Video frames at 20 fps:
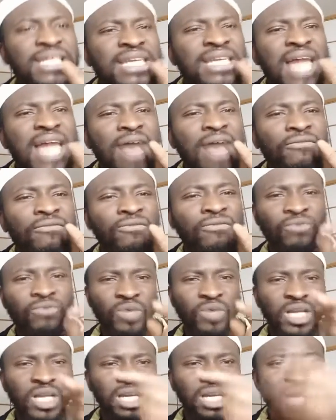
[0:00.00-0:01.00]
enough.
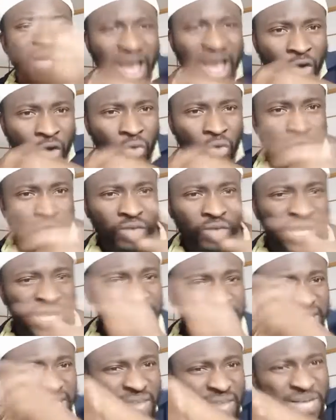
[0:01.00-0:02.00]
Now this
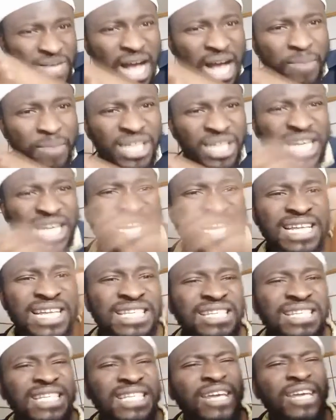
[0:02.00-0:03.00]
same garbage hadith
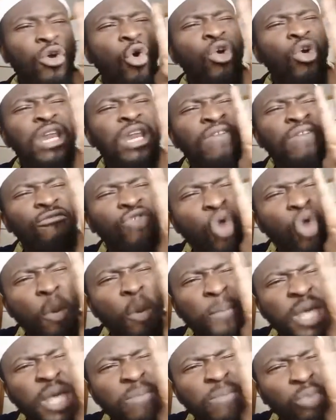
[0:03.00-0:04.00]
is saying only four
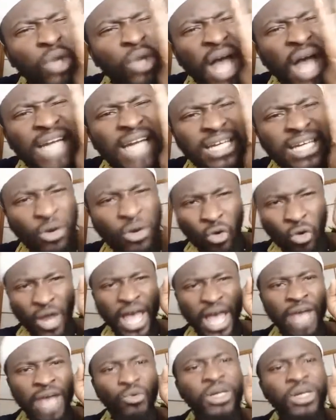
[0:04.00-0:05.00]
people had the
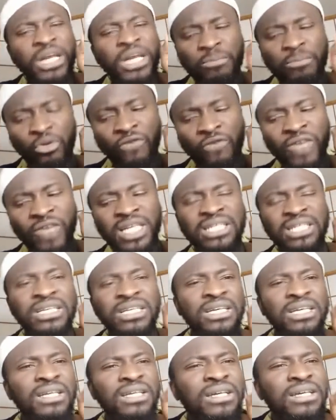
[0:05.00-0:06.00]
Quran when the prophet
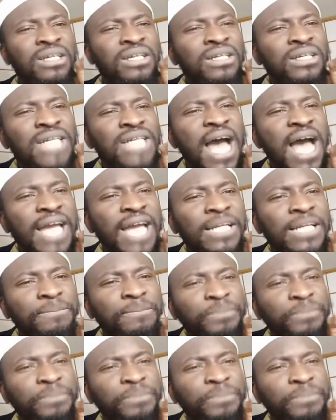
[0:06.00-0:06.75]
died.